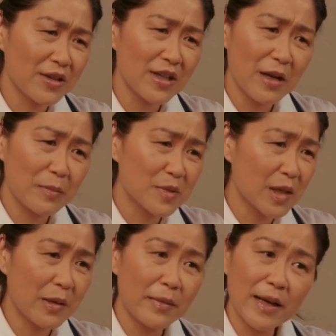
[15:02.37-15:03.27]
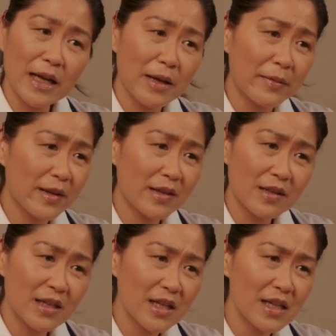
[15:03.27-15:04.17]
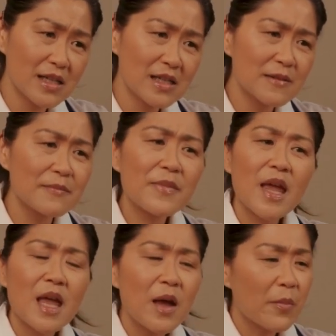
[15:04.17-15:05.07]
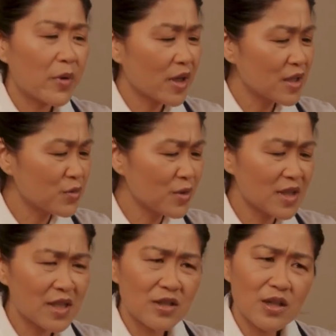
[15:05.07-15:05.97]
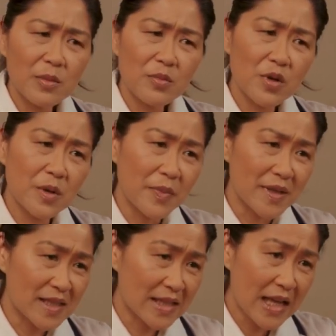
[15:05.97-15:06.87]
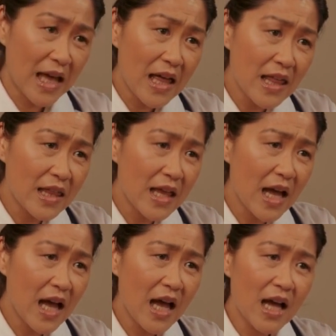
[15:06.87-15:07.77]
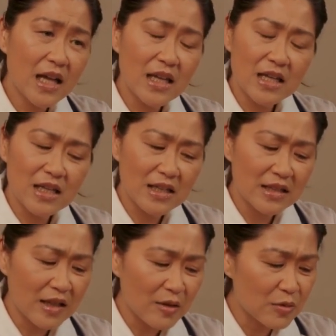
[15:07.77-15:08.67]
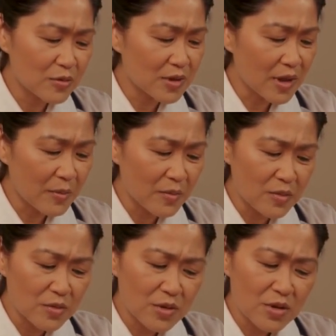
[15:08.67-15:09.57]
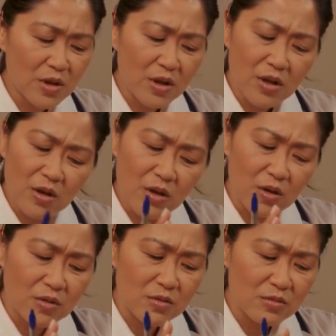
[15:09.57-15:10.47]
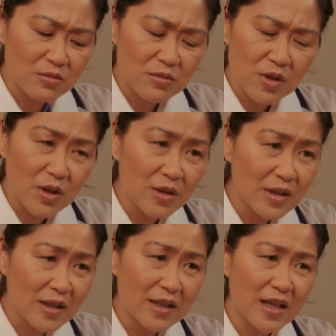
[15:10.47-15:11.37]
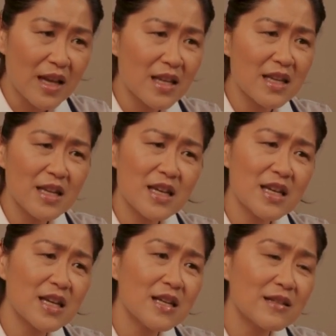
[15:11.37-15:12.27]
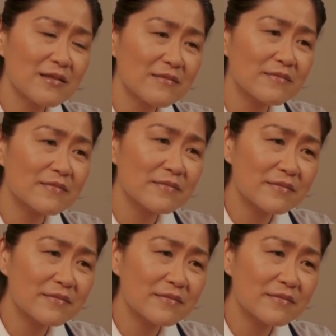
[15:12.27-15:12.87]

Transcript: does produce insulin, the insulin goes to your cells, asks them to open up and remove the sugar from your blood, and they refuse. And the